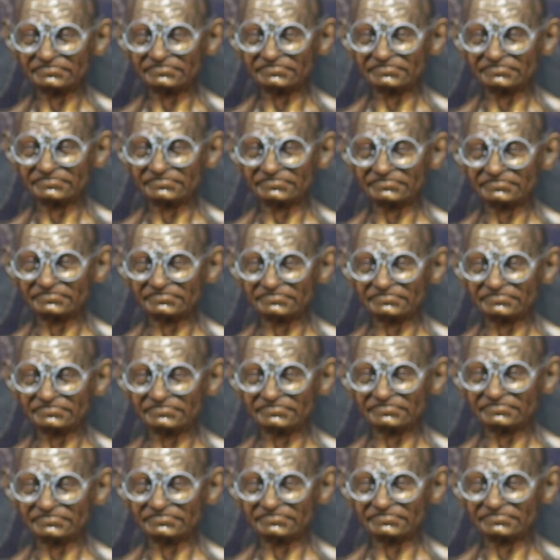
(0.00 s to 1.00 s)

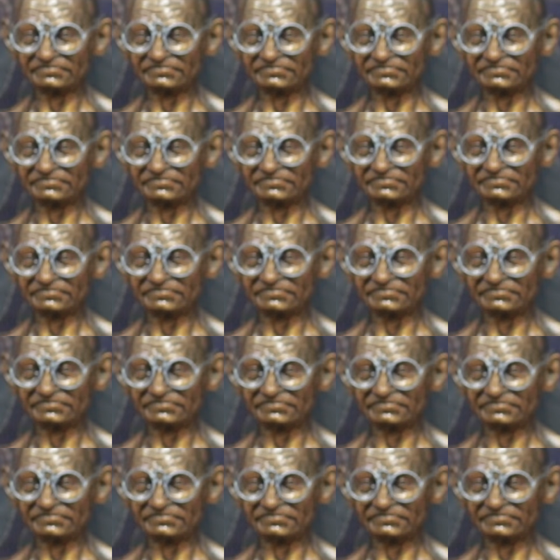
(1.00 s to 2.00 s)

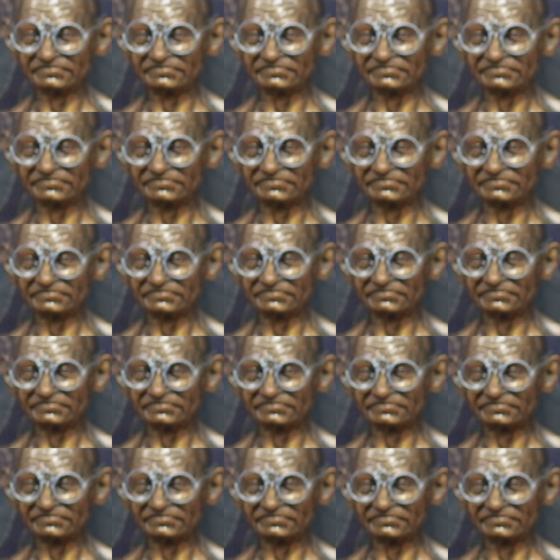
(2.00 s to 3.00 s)

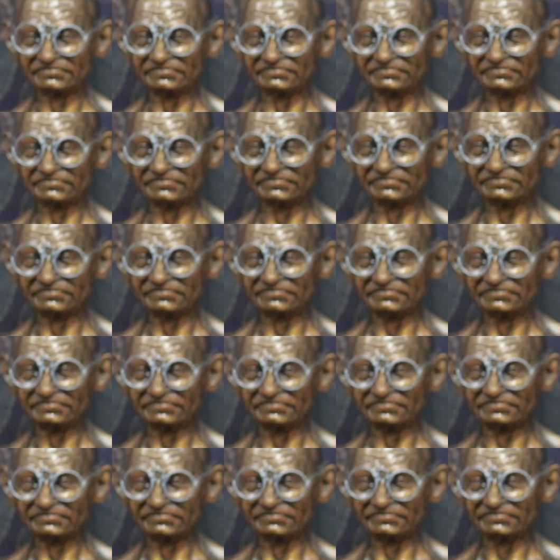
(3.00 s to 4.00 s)

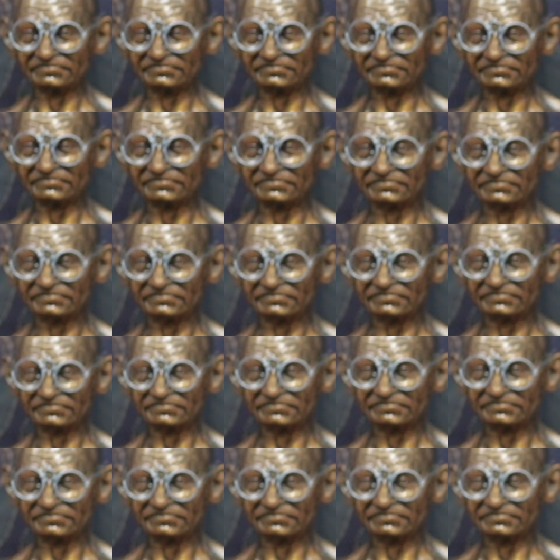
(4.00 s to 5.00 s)

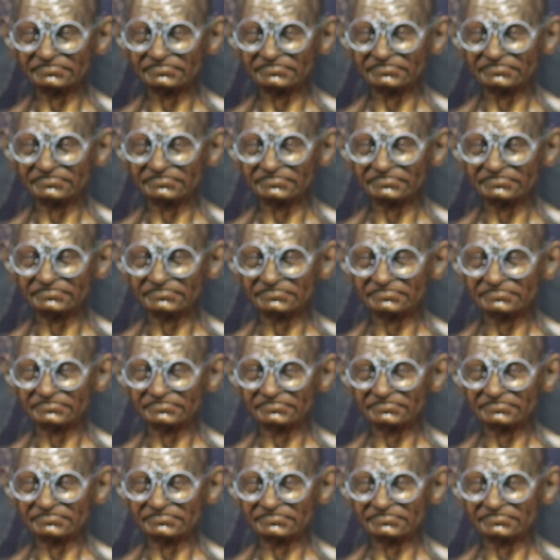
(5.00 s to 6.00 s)

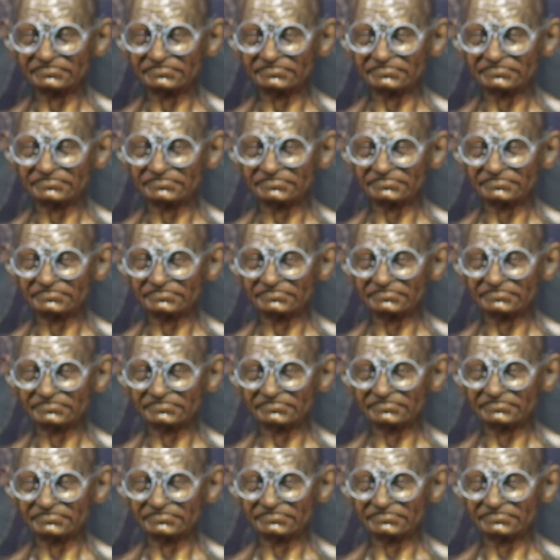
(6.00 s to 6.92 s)
This person isn't speaking.